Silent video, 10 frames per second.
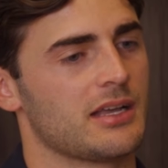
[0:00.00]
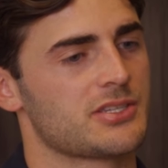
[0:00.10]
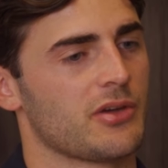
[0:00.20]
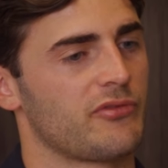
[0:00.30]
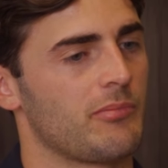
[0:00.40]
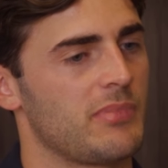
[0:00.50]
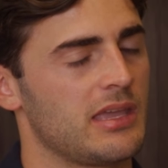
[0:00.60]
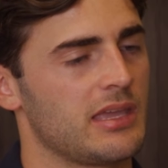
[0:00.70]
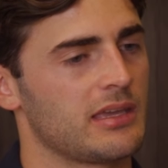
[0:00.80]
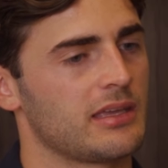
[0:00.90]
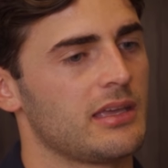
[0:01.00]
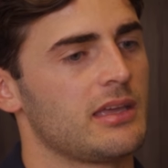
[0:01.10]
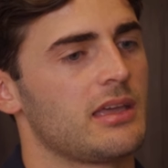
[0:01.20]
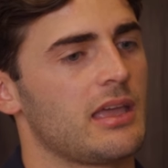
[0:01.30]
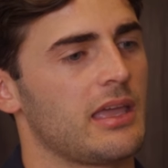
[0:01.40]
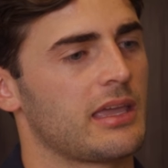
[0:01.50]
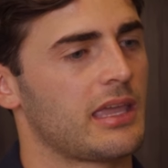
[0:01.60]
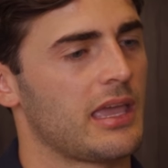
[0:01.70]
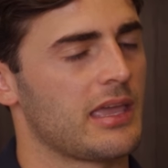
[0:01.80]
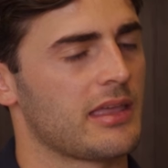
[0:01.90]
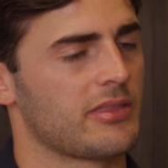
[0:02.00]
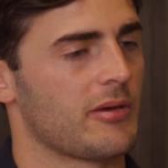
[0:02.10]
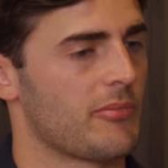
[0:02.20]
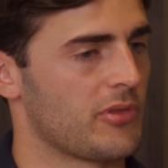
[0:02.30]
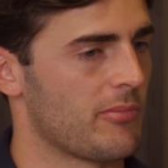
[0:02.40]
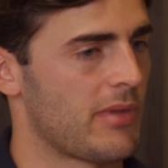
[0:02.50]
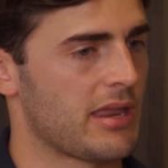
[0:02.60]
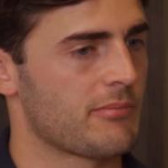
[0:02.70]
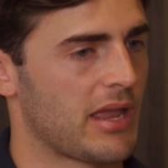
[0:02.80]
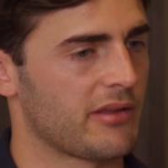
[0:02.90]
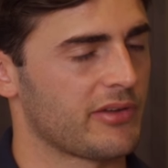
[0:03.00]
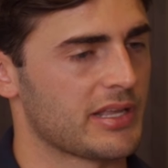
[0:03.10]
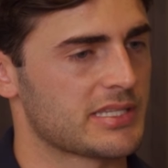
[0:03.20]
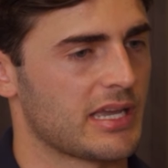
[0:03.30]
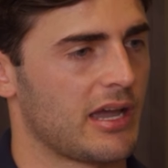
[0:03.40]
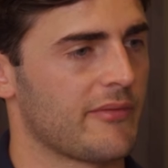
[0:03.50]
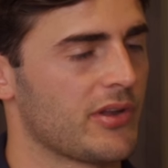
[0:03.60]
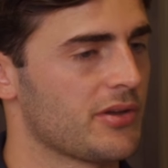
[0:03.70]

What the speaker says: So for me, the main benefits that I've